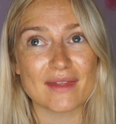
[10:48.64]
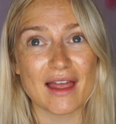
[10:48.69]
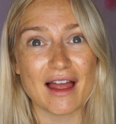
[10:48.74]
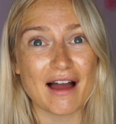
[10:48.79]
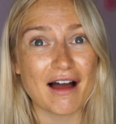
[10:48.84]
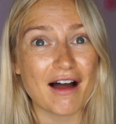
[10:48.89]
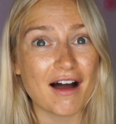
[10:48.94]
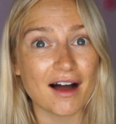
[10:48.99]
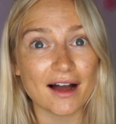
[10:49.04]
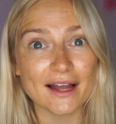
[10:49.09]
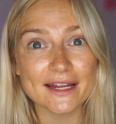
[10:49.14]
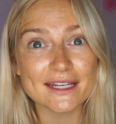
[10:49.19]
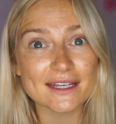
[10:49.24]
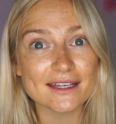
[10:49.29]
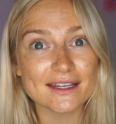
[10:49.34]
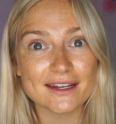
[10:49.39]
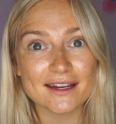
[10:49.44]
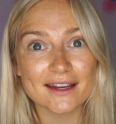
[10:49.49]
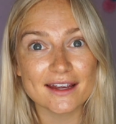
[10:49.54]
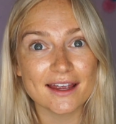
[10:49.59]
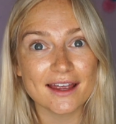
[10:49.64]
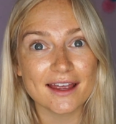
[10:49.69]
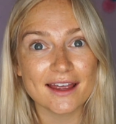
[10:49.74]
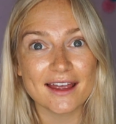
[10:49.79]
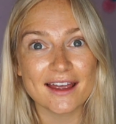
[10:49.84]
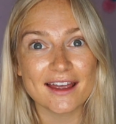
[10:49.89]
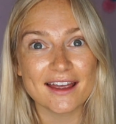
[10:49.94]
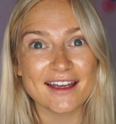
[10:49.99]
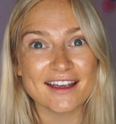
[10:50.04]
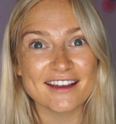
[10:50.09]
hike,
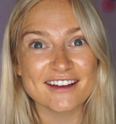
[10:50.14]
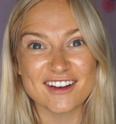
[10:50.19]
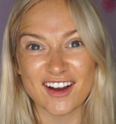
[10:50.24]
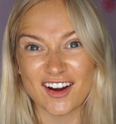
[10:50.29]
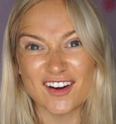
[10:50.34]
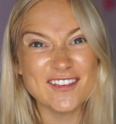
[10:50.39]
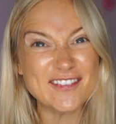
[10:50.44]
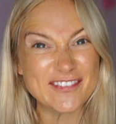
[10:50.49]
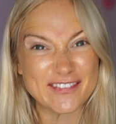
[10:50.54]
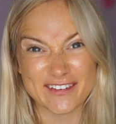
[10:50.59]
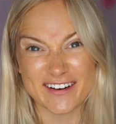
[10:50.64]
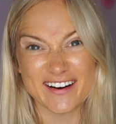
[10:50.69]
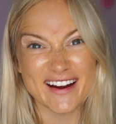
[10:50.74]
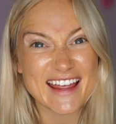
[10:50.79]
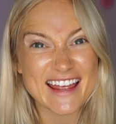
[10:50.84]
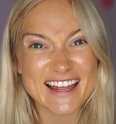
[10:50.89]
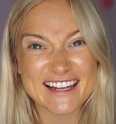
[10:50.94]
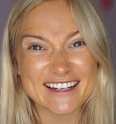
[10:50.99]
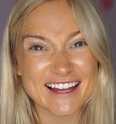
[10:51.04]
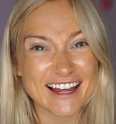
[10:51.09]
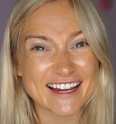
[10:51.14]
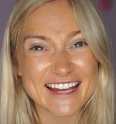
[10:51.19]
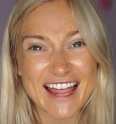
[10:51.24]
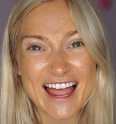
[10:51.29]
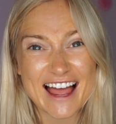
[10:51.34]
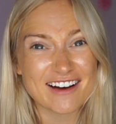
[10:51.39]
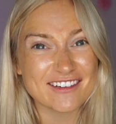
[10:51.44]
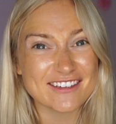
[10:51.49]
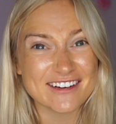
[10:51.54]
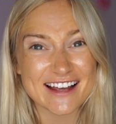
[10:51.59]
go for it. Like,
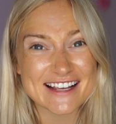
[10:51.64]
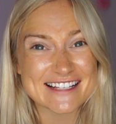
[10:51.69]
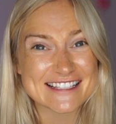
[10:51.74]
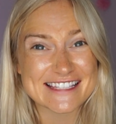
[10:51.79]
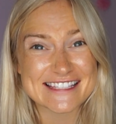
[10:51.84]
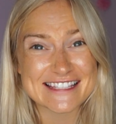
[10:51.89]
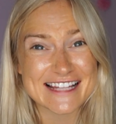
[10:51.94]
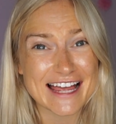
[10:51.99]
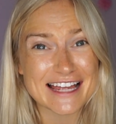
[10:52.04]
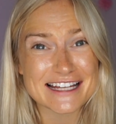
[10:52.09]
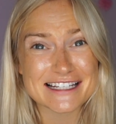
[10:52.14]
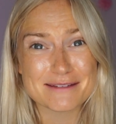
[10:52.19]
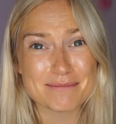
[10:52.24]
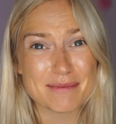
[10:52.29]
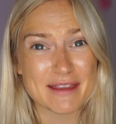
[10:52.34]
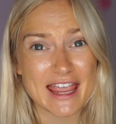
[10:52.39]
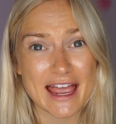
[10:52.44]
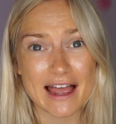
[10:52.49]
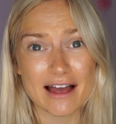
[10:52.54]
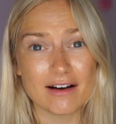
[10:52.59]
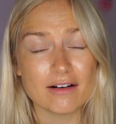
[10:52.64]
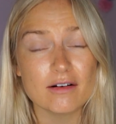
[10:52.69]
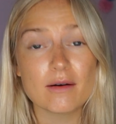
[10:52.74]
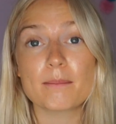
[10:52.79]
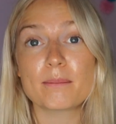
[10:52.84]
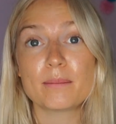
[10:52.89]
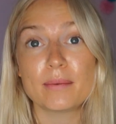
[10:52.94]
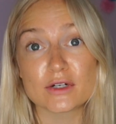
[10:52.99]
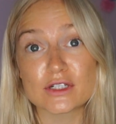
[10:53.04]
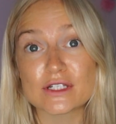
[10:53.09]
how nice is that to be
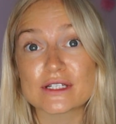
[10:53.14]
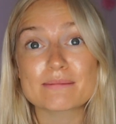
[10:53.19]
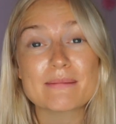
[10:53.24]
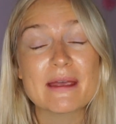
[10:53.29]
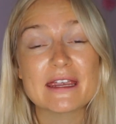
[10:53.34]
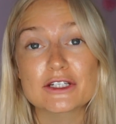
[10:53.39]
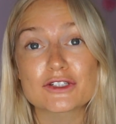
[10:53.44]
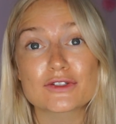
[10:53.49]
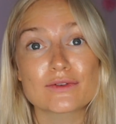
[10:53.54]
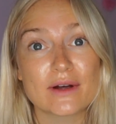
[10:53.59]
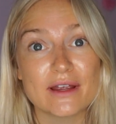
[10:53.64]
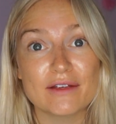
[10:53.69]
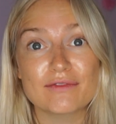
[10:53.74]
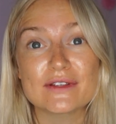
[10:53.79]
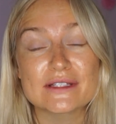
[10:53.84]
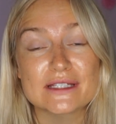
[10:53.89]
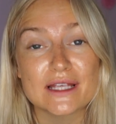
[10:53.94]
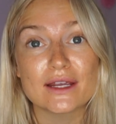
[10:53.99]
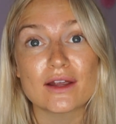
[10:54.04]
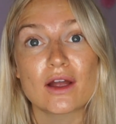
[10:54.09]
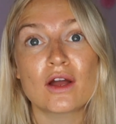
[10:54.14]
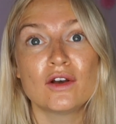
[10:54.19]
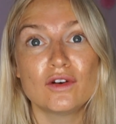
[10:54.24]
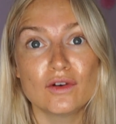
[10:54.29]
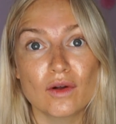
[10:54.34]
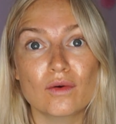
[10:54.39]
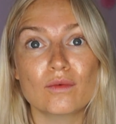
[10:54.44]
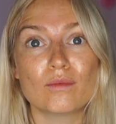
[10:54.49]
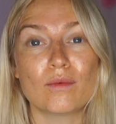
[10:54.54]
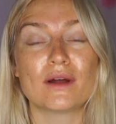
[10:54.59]
out? But just make sure, if it's like a
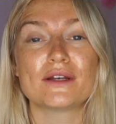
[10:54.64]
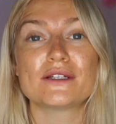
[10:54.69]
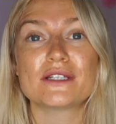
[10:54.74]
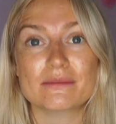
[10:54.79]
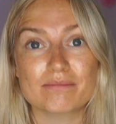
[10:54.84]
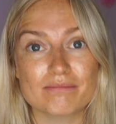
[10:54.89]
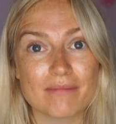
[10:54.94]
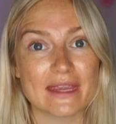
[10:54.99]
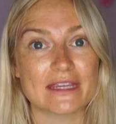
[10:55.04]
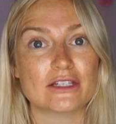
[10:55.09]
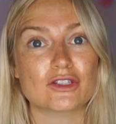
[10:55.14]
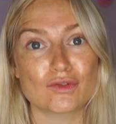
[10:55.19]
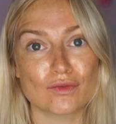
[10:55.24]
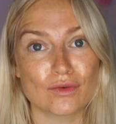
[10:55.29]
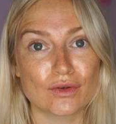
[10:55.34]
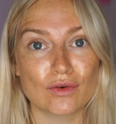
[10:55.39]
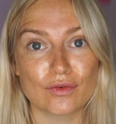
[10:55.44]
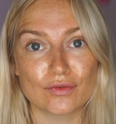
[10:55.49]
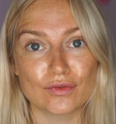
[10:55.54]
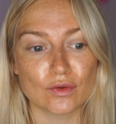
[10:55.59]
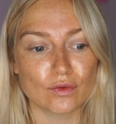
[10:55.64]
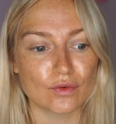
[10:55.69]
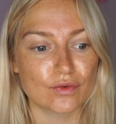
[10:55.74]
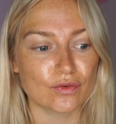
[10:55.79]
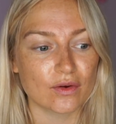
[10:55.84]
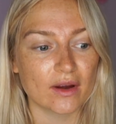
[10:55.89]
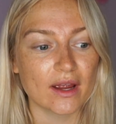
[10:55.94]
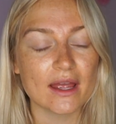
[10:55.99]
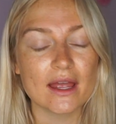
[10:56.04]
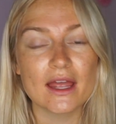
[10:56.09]
long one, just make sure you're fueled
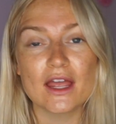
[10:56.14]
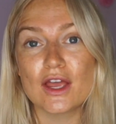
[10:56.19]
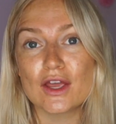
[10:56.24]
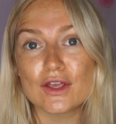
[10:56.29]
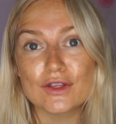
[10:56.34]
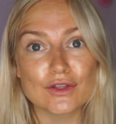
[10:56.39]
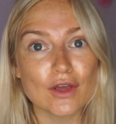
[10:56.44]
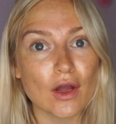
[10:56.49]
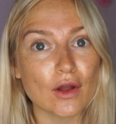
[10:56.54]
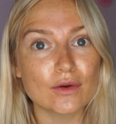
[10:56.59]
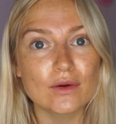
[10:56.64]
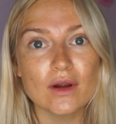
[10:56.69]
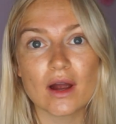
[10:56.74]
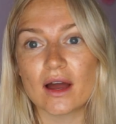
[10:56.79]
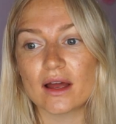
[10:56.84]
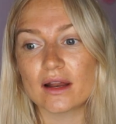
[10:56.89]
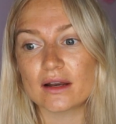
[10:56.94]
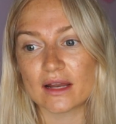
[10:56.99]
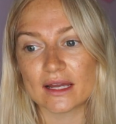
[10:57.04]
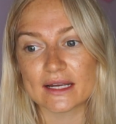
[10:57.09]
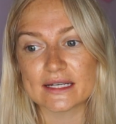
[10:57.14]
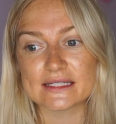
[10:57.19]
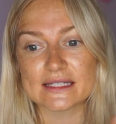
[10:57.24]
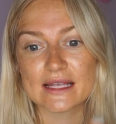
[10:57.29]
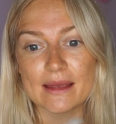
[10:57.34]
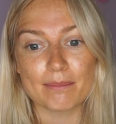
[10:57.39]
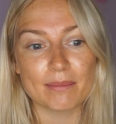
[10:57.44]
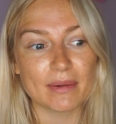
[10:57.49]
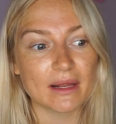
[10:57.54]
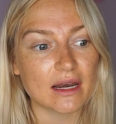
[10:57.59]
for it. Yoga, like I
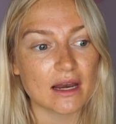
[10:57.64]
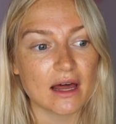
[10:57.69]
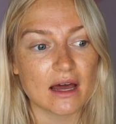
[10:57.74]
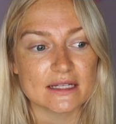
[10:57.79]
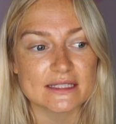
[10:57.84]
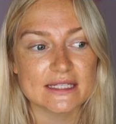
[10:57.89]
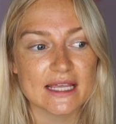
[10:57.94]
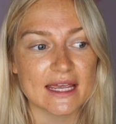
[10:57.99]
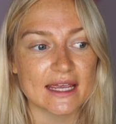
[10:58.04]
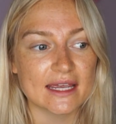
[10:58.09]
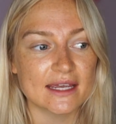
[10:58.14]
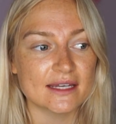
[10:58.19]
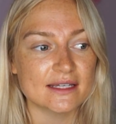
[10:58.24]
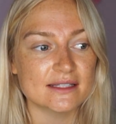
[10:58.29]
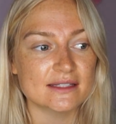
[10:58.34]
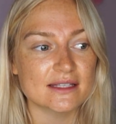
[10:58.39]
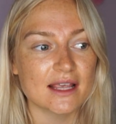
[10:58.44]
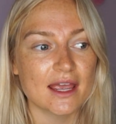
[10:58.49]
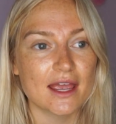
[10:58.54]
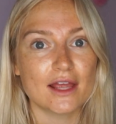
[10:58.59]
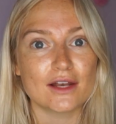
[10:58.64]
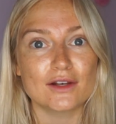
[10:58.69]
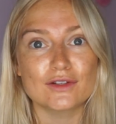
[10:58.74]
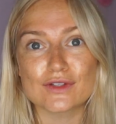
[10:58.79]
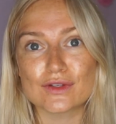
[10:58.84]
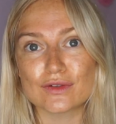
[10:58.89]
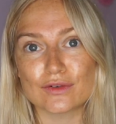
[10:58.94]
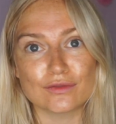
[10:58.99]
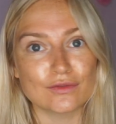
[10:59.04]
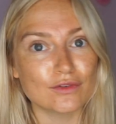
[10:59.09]
said, Pilates,
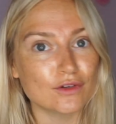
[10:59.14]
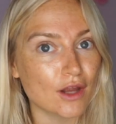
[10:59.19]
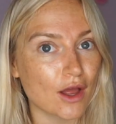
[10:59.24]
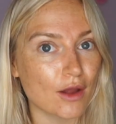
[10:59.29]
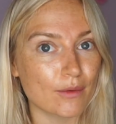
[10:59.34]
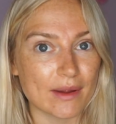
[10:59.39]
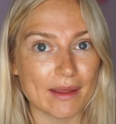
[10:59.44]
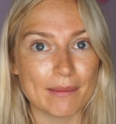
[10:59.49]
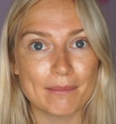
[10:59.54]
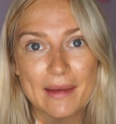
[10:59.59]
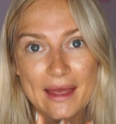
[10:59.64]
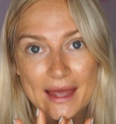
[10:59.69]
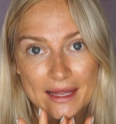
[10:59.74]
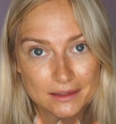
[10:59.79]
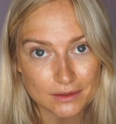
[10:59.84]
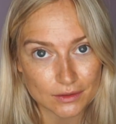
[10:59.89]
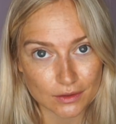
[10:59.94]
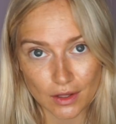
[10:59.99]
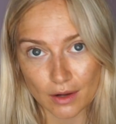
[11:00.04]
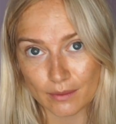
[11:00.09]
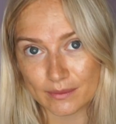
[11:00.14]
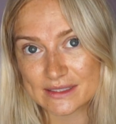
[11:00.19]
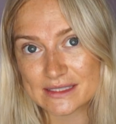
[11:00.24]
just sort of low impact, low